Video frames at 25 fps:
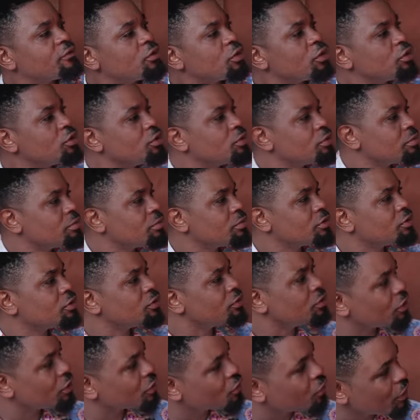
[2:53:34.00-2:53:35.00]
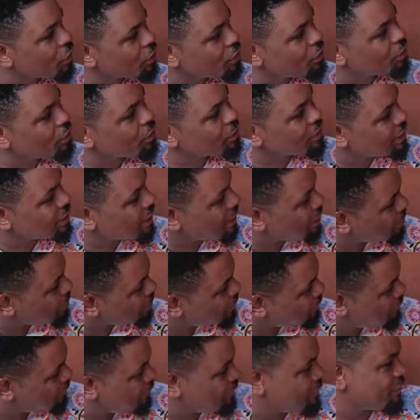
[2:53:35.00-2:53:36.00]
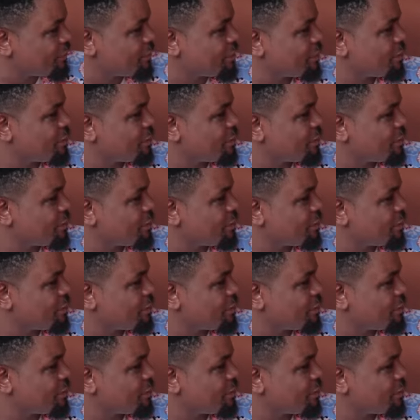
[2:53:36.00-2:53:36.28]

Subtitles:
I've told you, do not worry yourself.